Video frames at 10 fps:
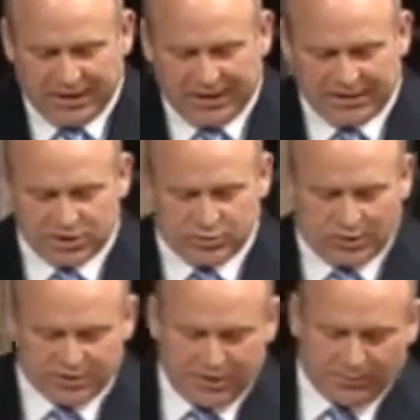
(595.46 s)
And I just
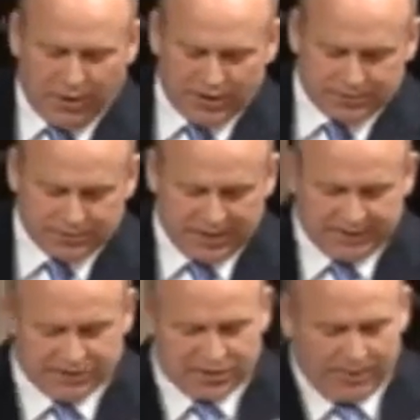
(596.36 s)
want to summarize by
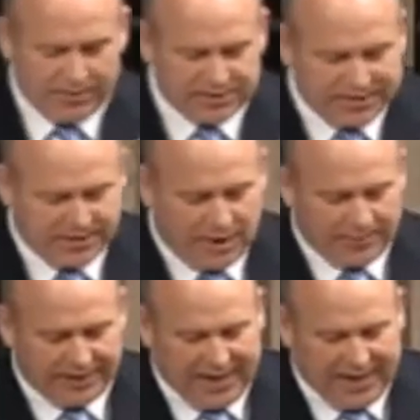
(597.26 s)
saying this government's economic